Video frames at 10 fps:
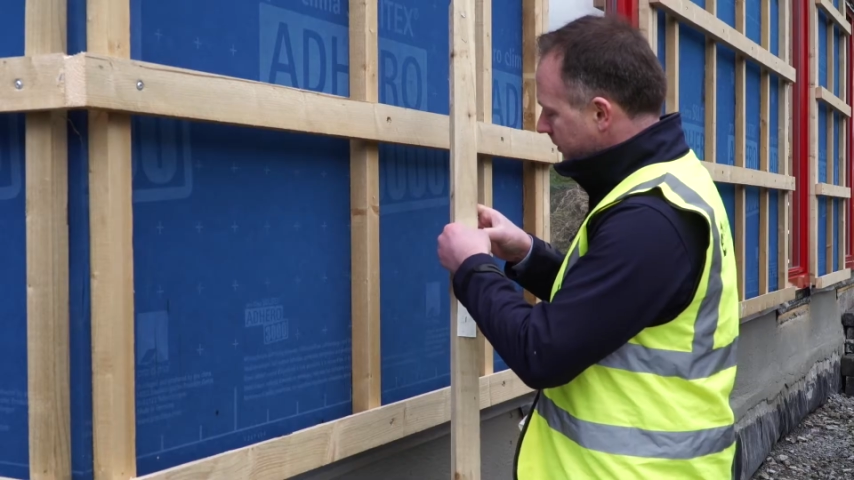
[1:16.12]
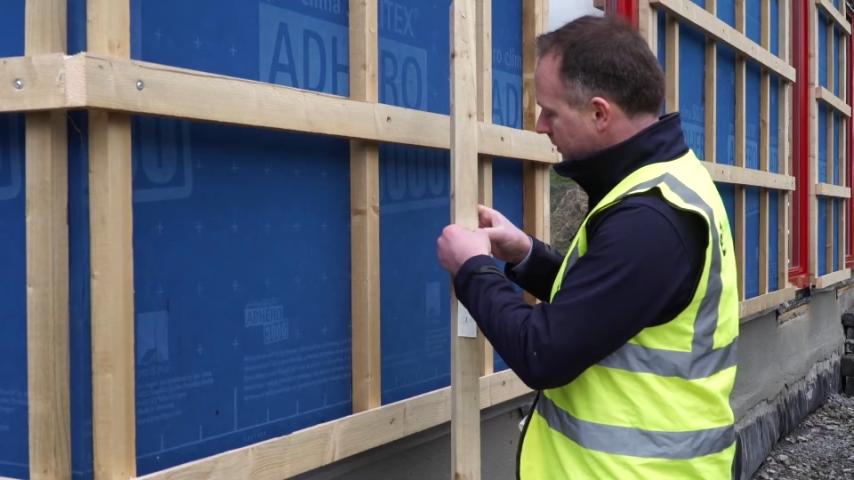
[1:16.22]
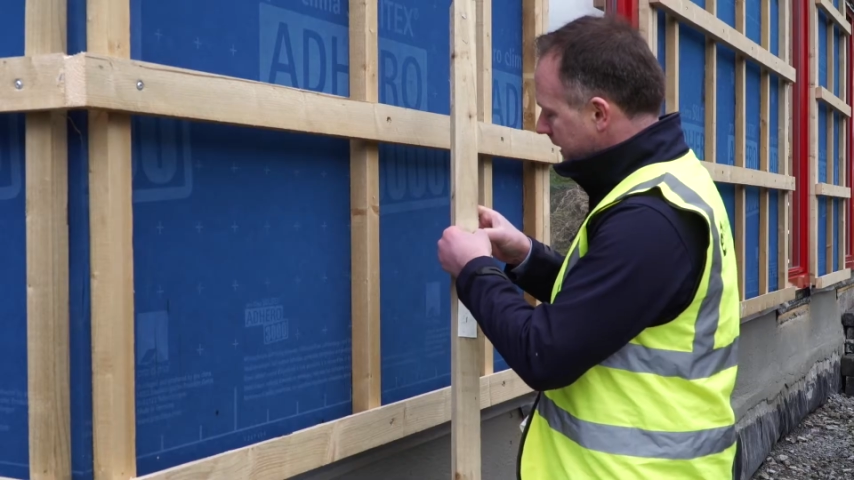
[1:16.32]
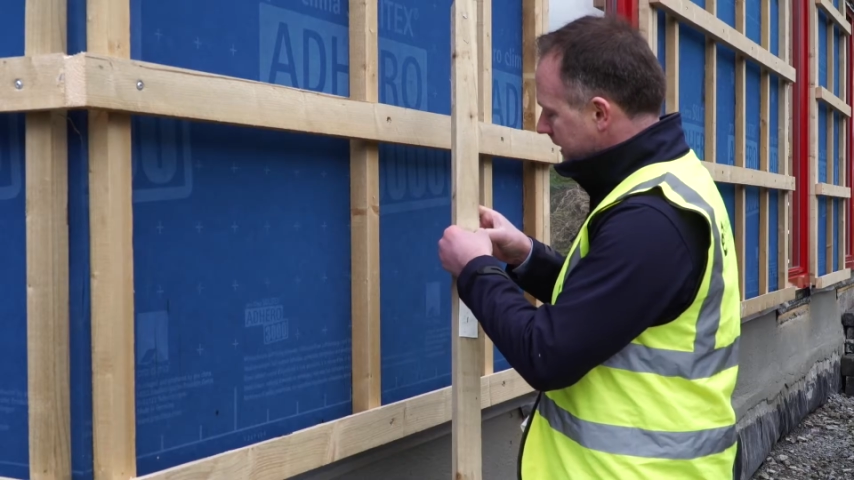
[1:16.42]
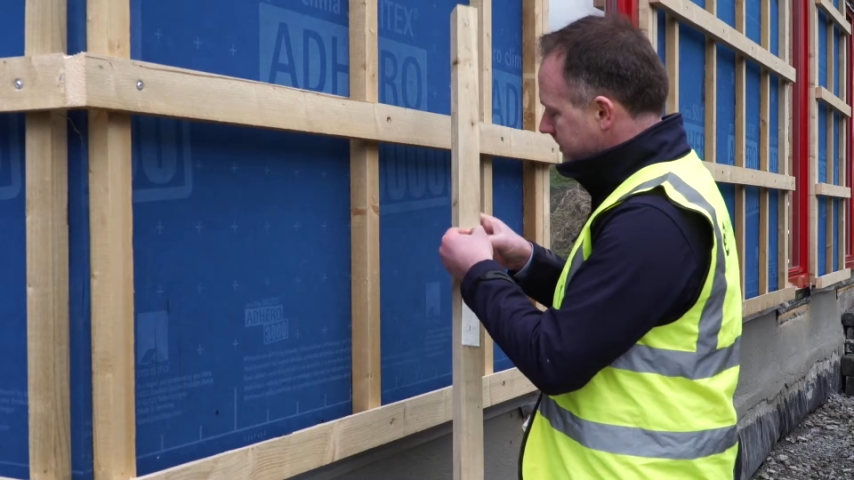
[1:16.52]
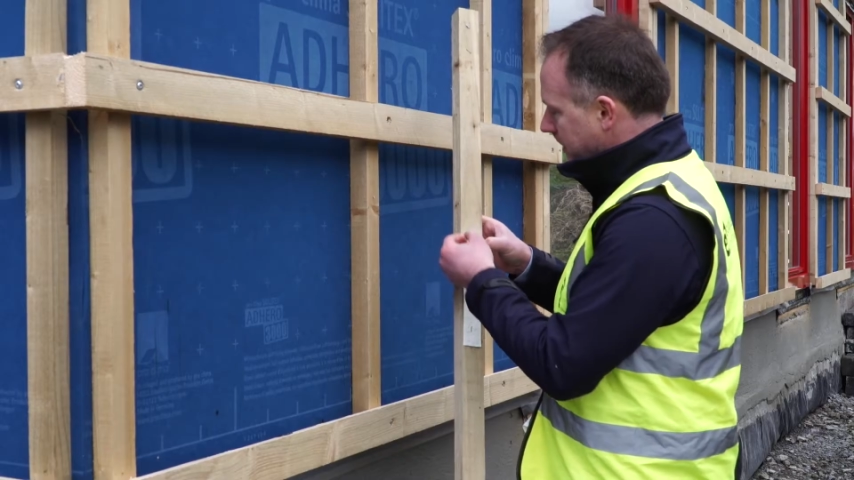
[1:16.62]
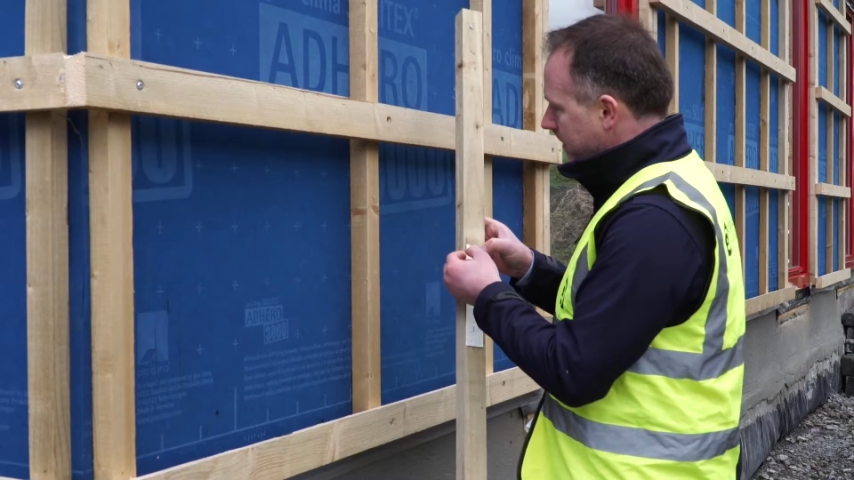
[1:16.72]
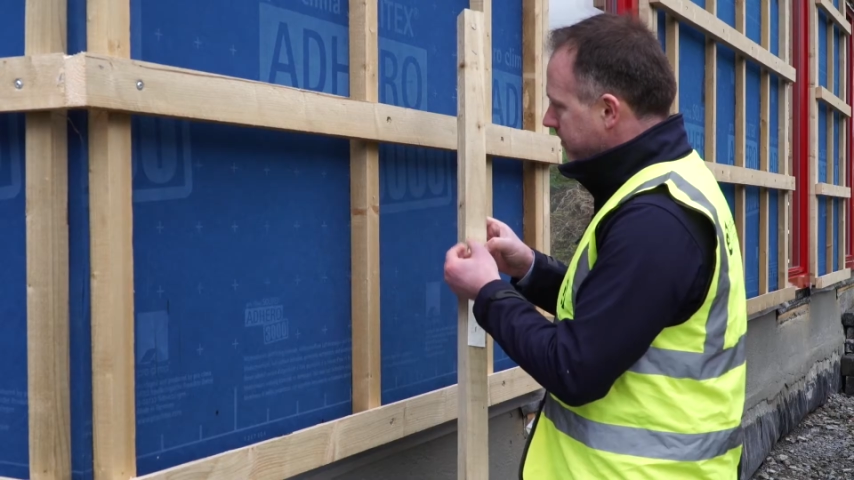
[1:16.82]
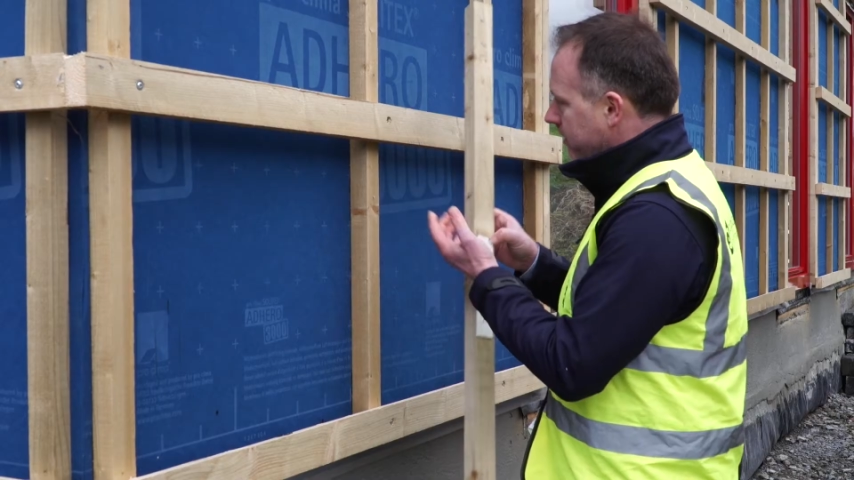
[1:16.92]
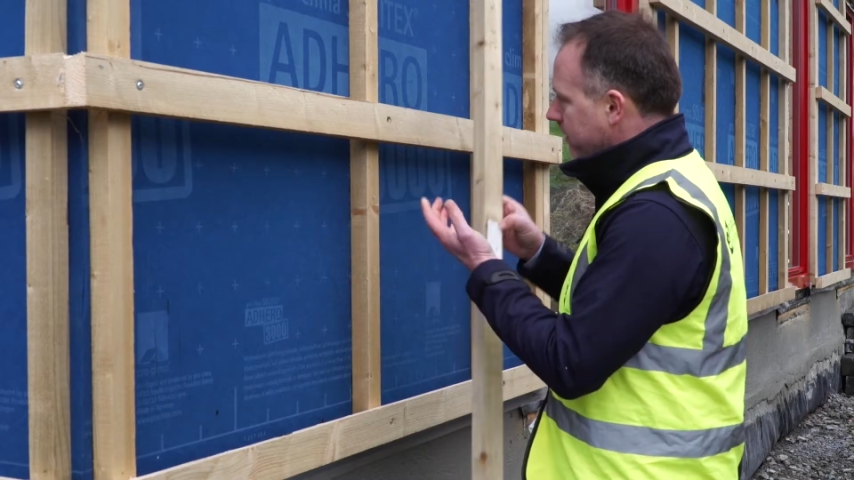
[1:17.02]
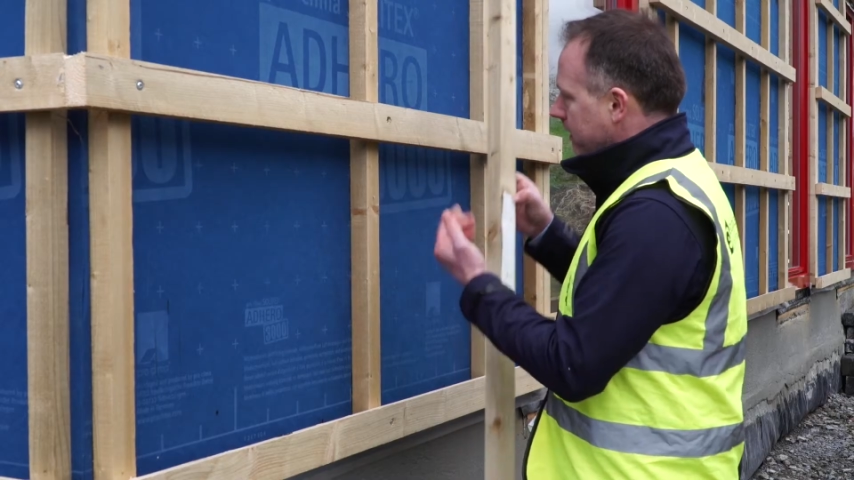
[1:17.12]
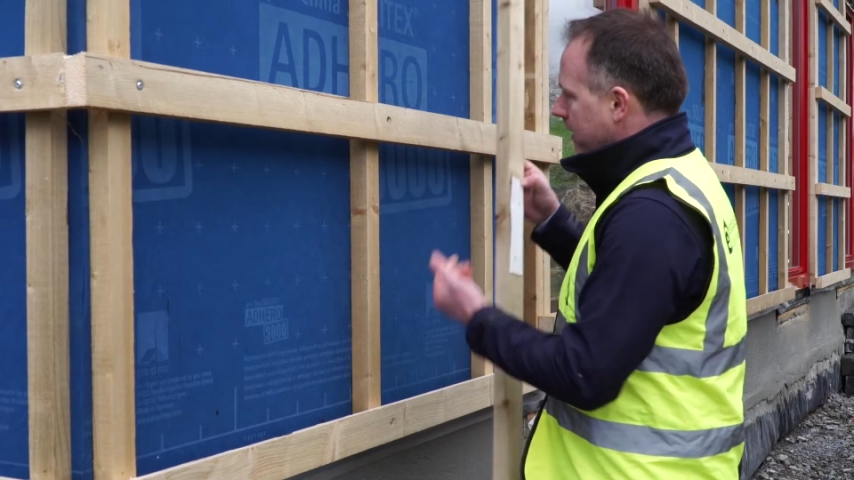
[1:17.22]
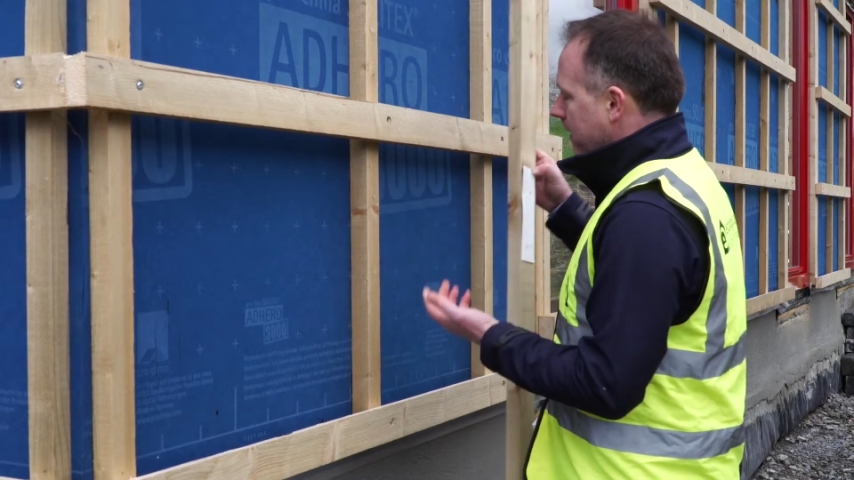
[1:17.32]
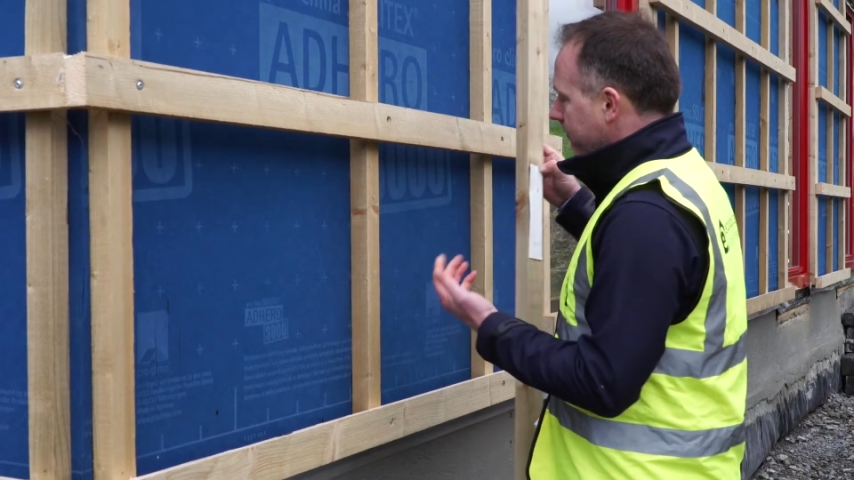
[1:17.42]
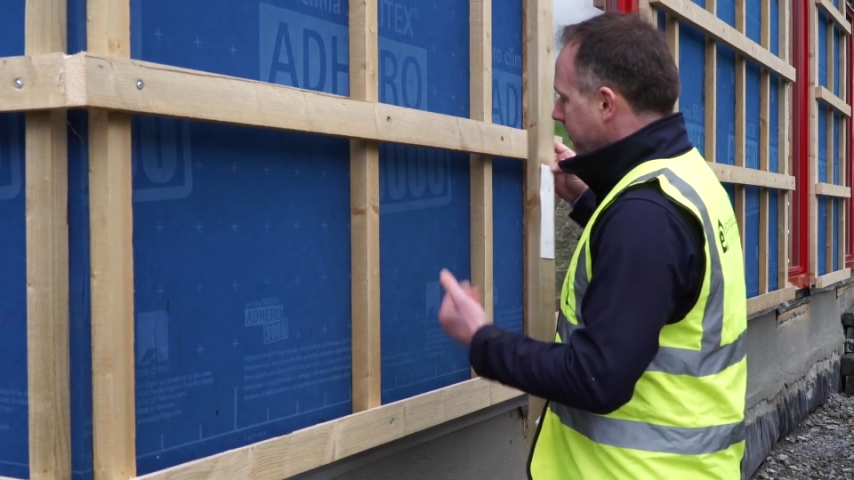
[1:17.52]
a release paper and